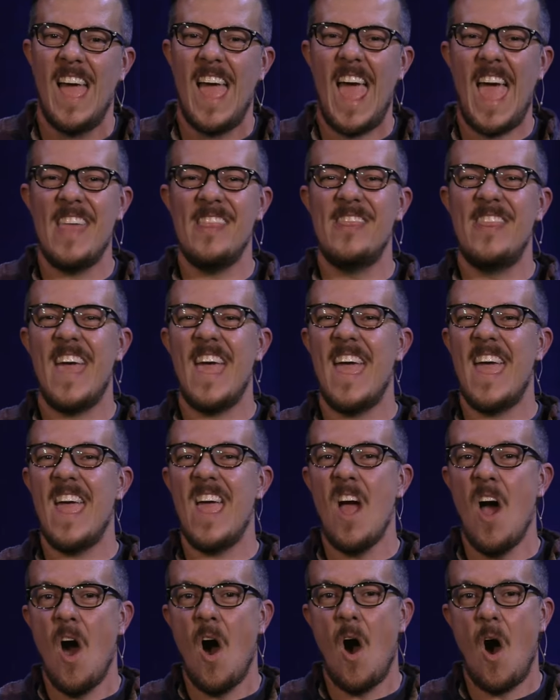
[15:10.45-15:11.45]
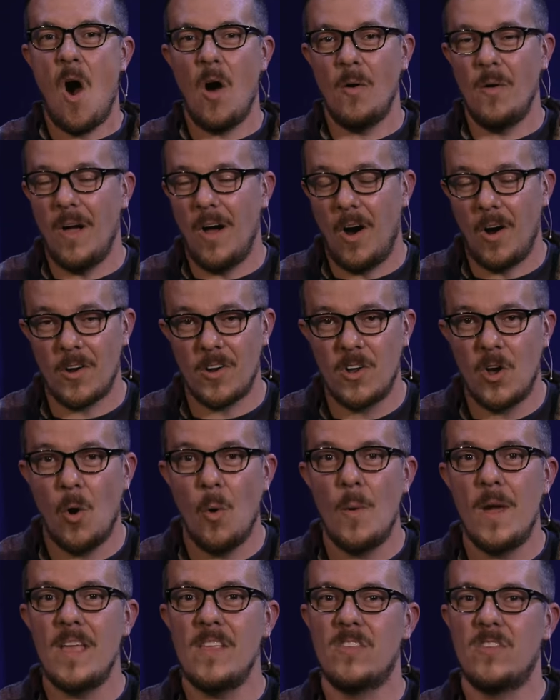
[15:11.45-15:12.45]
and they are
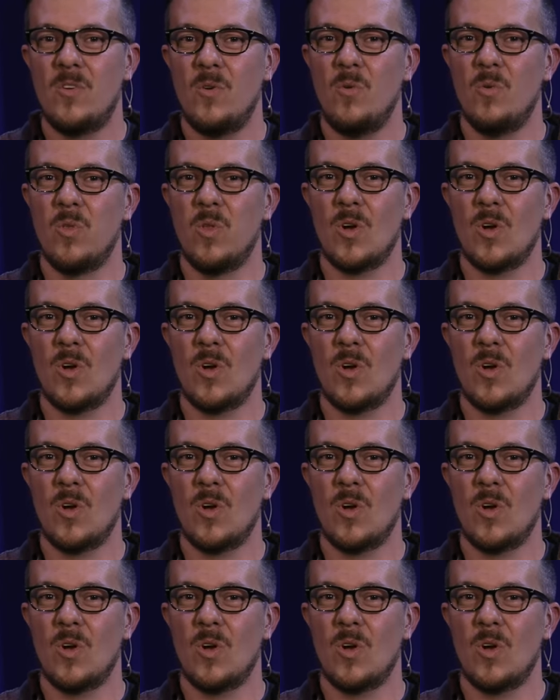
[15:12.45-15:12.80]
going to